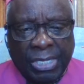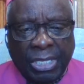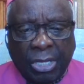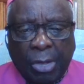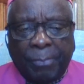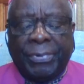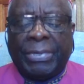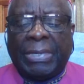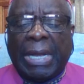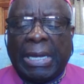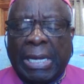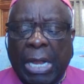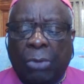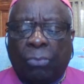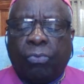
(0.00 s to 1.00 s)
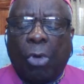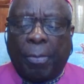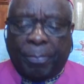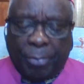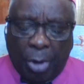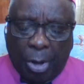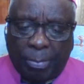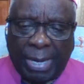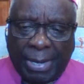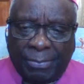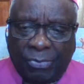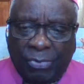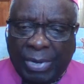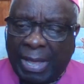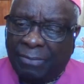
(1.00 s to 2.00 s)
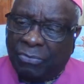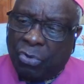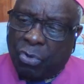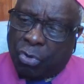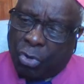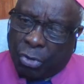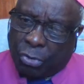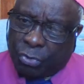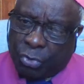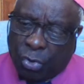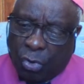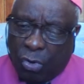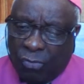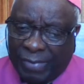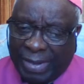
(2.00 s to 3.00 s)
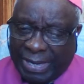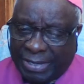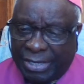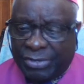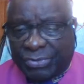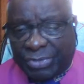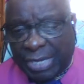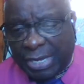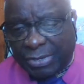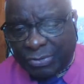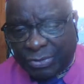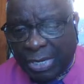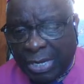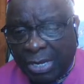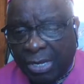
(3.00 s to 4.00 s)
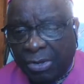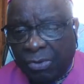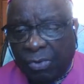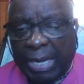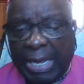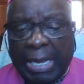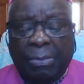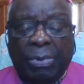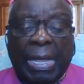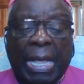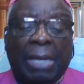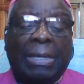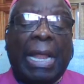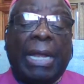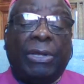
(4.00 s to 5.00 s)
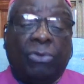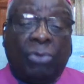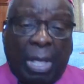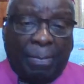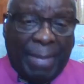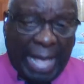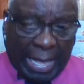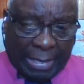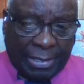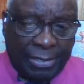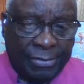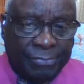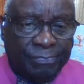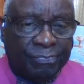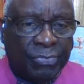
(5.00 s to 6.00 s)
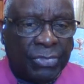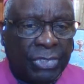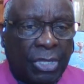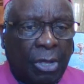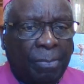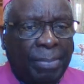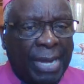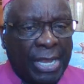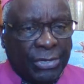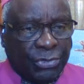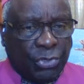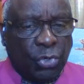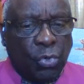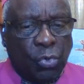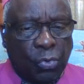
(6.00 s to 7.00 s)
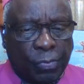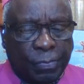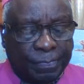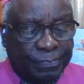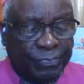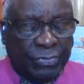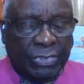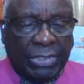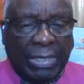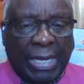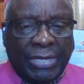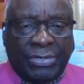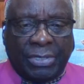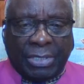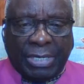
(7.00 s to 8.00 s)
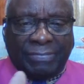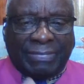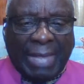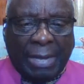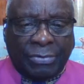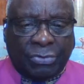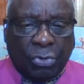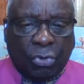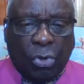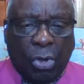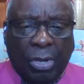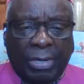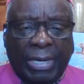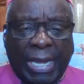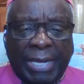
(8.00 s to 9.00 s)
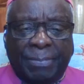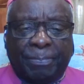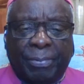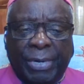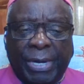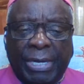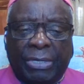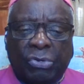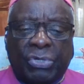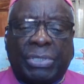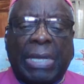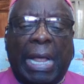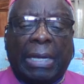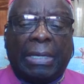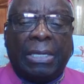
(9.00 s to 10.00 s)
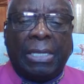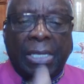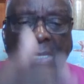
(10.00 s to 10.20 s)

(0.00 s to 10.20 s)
We have no control over these things. Well, we are glad you are back. God bless you. Let's give thanks to God. Let's pray to start.